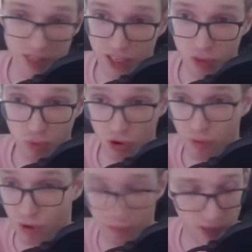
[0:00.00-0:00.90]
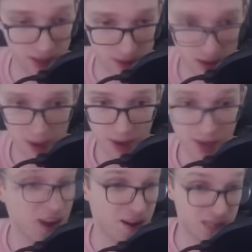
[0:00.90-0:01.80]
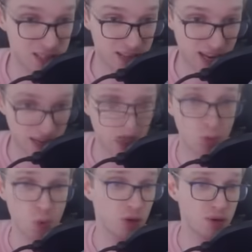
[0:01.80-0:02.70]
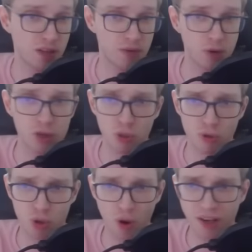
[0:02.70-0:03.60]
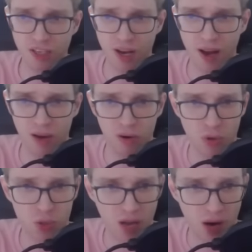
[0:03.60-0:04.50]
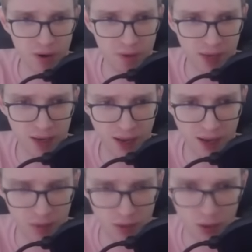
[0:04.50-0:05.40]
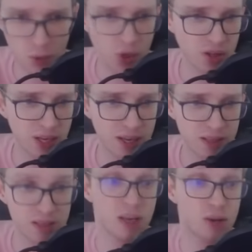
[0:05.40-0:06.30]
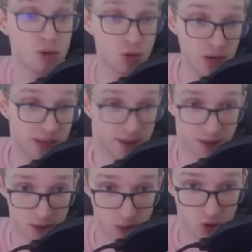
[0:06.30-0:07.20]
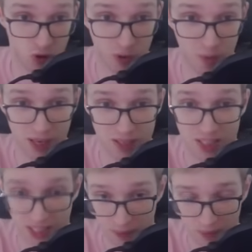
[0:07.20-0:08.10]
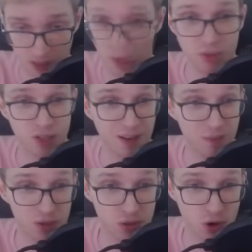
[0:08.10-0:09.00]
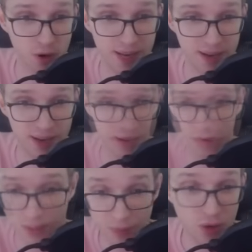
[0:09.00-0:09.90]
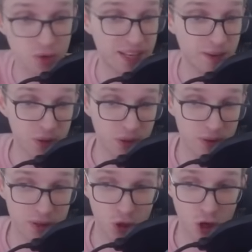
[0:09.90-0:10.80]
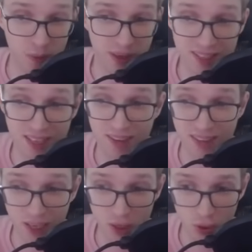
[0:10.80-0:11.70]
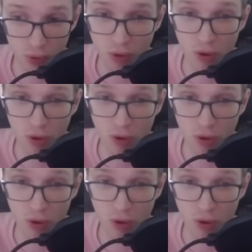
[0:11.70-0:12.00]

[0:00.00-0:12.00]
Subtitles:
as Probopass can have its day. But what do you think, folks? Are you enjoying Gen 9 OU's current metagame? What do you think of this intriguing Probopass team? What would you like me to talk about next? Let me know down below in the comments, and thank you